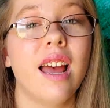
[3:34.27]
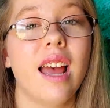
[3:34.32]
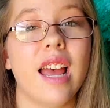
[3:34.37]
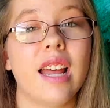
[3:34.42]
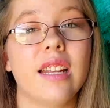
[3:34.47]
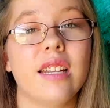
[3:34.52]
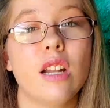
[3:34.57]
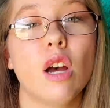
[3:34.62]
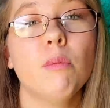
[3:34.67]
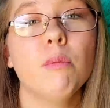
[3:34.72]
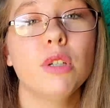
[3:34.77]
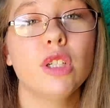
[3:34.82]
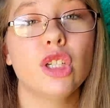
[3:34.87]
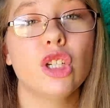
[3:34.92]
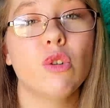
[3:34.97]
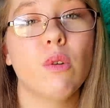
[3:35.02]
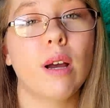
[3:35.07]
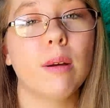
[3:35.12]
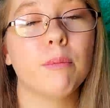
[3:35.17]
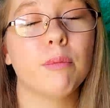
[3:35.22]
And number
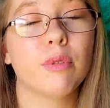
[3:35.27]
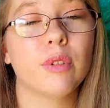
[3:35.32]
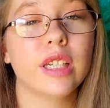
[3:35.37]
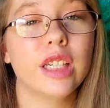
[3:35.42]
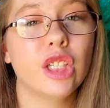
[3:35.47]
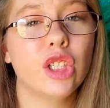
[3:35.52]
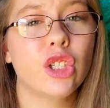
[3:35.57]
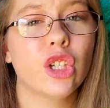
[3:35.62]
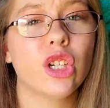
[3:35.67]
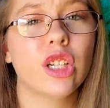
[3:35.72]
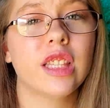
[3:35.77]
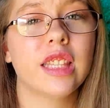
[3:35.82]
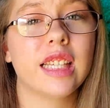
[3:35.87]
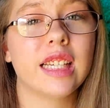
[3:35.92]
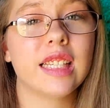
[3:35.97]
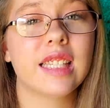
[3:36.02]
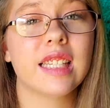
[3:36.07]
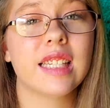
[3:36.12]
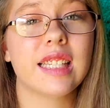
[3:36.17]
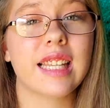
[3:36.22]
two, I'm pretty sure
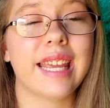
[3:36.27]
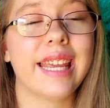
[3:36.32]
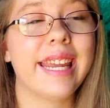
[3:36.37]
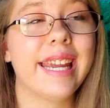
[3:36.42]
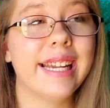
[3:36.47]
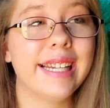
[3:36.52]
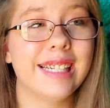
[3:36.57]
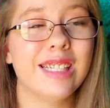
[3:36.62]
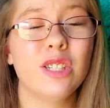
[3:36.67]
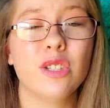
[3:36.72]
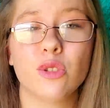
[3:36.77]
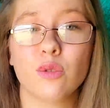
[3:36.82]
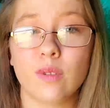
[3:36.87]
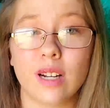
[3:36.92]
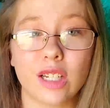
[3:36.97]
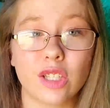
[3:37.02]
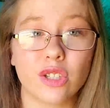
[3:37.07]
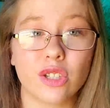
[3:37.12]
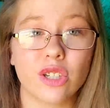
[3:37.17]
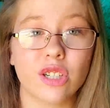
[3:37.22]
this is a hidden
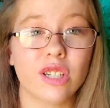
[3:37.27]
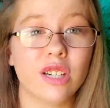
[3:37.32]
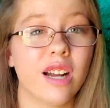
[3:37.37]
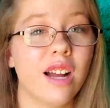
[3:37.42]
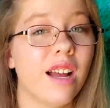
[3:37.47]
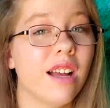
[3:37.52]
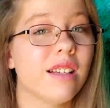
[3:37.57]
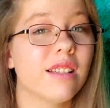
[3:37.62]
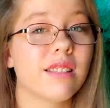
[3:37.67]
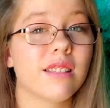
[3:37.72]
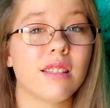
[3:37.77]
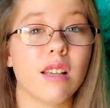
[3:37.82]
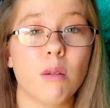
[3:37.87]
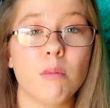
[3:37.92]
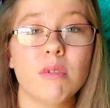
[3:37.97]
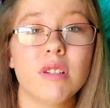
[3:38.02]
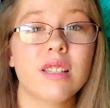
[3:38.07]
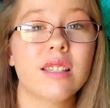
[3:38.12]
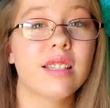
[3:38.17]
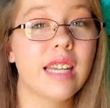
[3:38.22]
treasure
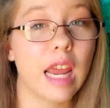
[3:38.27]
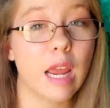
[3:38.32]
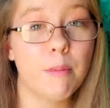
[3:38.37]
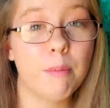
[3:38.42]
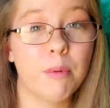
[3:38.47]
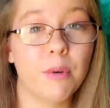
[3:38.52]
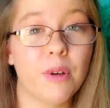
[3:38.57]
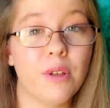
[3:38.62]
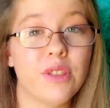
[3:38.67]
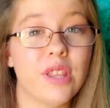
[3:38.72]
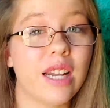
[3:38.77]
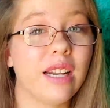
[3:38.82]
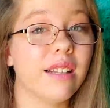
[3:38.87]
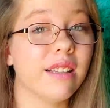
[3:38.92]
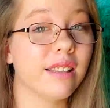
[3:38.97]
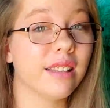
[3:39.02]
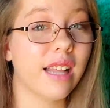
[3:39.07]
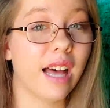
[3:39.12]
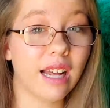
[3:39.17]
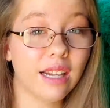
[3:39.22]
summer staple that a
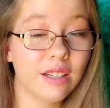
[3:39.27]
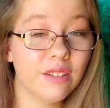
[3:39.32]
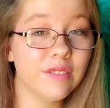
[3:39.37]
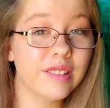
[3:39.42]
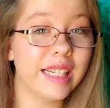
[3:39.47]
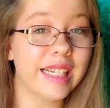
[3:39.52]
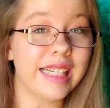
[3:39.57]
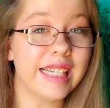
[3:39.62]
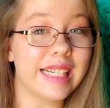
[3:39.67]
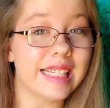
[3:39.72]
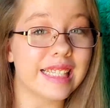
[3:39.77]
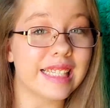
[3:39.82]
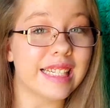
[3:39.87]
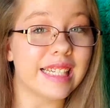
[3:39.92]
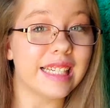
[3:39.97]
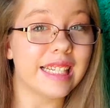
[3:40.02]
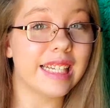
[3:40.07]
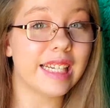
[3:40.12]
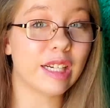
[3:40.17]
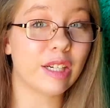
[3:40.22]
lot of ladies
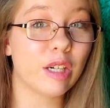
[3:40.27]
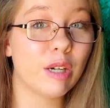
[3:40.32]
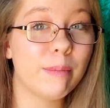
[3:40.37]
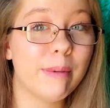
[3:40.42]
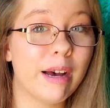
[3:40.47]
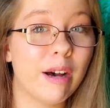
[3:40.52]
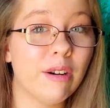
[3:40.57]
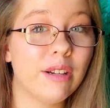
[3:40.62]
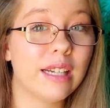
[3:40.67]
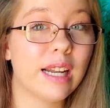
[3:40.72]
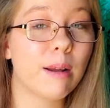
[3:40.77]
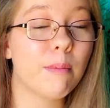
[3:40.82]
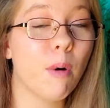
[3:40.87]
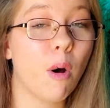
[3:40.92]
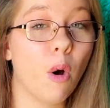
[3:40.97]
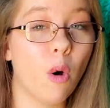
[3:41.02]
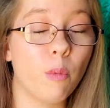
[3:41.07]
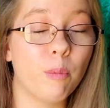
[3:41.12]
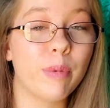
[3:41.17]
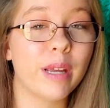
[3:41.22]
need to hear about and I'm
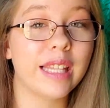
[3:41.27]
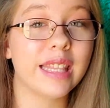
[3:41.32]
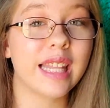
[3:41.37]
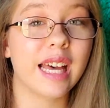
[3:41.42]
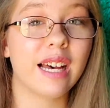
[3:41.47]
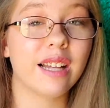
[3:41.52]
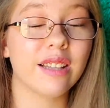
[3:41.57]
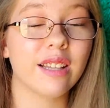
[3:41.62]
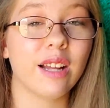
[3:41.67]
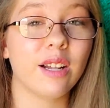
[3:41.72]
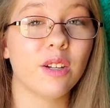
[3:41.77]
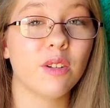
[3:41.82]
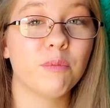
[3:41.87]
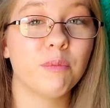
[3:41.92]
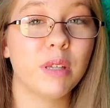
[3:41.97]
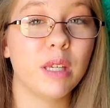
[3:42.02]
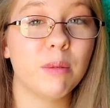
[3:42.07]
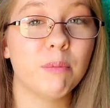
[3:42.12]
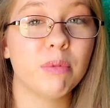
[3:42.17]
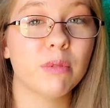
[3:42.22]
hoping that a lot of
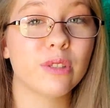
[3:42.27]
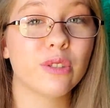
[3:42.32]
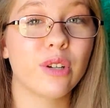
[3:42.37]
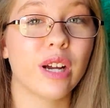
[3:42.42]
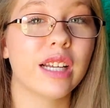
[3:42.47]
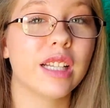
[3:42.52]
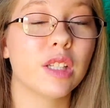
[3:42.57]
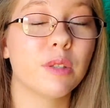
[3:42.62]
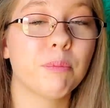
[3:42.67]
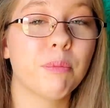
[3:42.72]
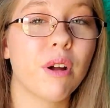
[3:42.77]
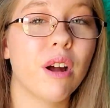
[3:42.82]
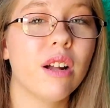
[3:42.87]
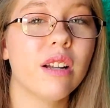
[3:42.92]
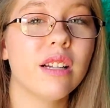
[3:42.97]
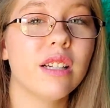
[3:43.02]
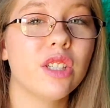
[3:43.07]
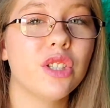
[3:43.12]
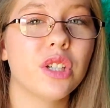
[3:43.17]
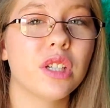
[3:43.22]
people try this
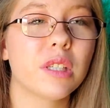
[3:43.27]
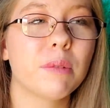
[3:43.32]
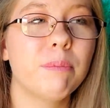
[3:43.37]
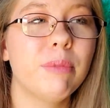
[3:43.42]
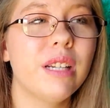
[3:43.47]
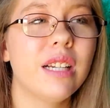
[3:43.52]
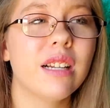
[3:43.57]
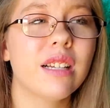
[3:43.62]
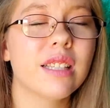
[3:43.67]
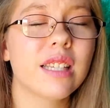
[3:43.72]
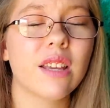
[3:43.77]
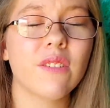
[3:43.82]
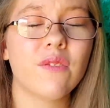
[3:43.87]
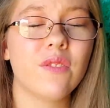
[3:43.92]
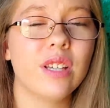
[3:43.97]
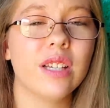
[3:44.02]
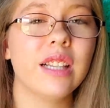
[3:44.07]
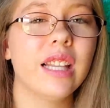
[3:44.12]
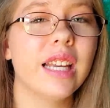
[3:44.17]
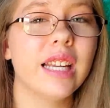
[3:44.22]
product just because I
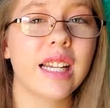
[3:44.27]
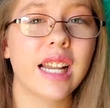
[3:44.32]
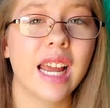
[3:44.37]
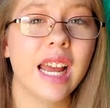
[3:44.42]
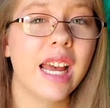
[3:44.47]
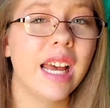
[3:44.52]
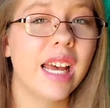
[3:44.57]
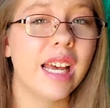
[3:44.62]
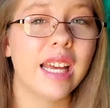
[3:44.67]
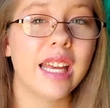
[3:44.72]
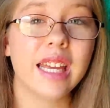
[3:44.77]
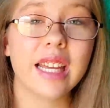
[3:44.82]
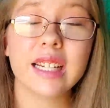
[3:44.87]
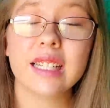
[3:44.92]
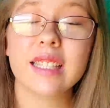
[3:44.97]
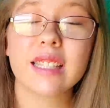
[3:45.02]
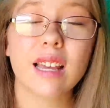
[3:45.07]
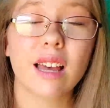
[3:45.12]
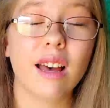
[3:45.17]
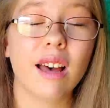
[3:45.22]
feel like
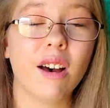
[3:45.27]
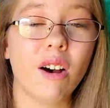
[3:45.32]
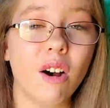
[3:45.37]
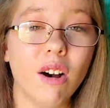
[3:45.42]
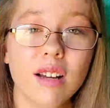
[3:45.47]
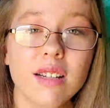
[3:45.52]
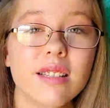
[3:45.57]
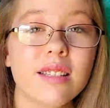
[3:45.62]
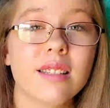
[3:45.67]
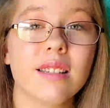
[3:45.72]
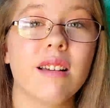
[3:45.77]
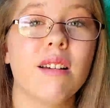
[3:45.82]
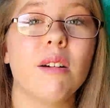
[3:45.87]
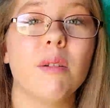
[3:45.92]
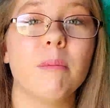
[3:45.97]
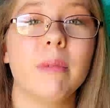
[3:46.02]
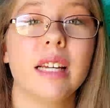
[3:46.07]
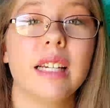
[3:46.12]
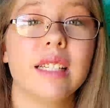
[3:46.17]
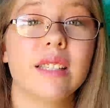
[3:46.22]
it's
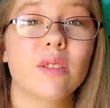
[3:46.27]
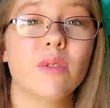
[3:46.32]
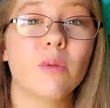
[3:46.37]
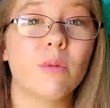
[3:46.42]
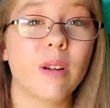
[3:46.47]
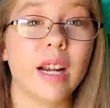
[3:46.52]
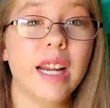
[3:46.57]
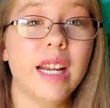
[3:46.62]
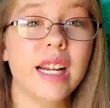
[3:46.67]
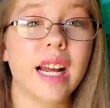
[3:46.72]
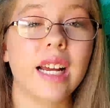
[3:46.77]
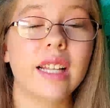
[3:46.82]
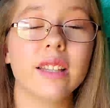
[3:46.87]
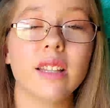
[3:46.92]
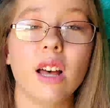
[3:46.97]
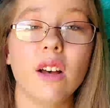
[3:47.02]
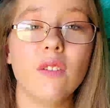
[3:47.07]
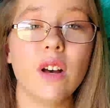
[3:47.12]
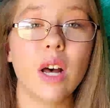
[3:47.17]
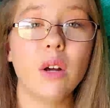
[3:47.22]
awesome. It's great. I
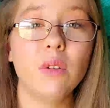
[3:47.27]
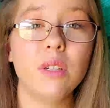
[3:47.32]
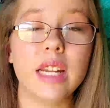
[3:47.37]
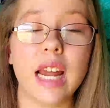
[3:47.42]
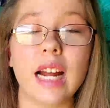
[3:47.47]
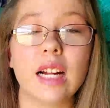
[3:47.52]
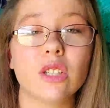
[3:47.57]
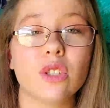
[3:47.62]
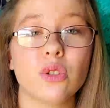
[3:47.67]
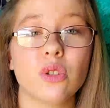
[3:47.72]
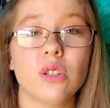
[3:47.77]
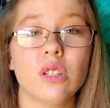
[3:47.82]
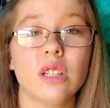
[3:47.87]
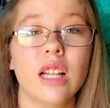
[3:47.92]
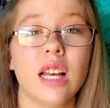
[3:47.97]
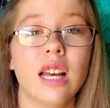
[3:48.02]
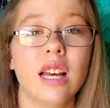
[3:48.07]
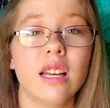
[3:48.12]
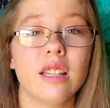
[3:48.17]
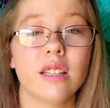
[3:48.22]
love how natural
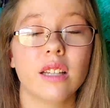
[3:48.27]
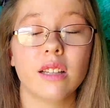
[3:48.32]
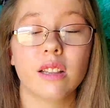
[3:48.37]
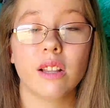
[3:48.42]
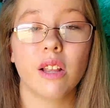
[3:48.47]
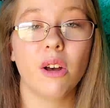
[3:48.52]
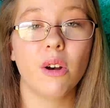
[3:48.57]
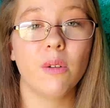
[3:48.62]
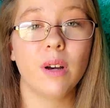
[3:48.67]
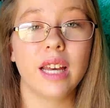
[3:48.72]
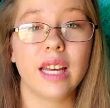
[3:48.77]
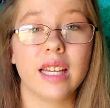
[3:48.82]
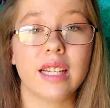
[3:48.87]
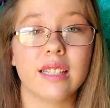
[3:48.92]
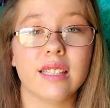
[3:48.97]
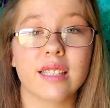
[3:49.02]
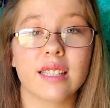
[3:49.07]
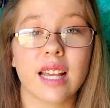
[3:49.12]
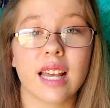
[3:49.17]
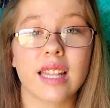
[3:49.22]
the glow
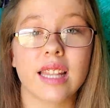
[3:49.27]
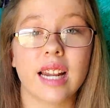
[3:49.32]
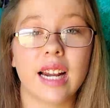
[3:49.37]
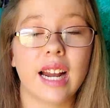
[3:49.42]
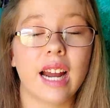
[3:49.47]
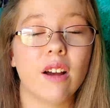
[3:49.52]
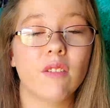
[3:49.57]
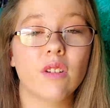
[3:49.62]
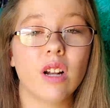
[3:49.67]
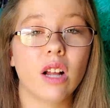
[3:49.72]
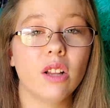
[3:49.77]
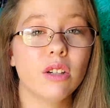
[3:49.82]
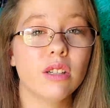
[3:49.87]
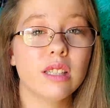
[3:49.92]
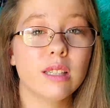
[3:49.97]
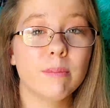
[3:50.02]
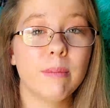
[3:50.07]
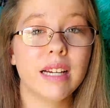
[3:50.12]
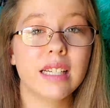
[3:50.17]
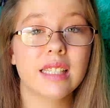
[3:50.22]
is. And then I have color
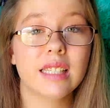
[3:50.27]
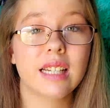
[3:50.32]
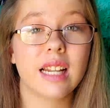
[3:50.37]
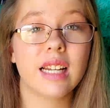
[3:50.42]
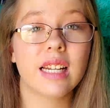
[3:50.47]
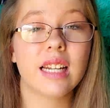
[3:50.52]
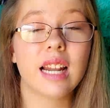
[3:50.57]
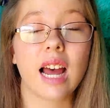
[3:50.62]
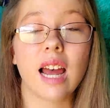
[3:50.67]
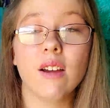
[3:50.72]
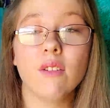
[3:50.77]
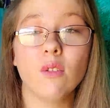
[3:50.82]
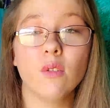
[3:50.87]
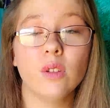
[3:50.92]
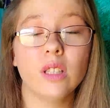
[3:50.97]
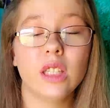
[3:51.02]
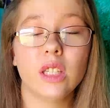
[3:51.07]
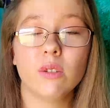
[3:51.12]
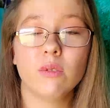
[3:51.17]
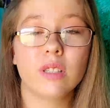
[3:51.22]
to my skin and I've
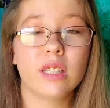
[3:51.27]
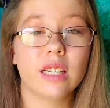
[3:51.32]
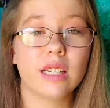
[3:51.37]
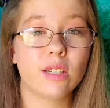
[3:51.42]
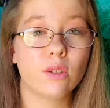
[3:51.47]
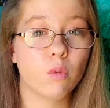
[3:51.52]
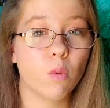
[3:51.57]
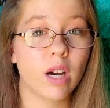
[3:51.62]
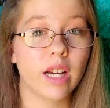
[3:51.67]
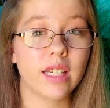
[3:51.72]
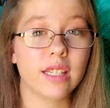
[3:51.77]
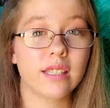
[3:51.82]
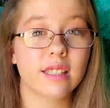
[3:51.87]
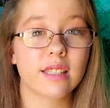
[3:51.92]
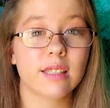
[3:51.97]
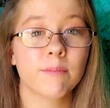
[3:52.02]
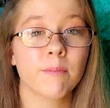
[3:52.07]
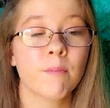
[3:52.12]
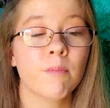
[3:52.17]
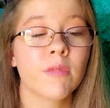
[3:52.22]
only used it twice.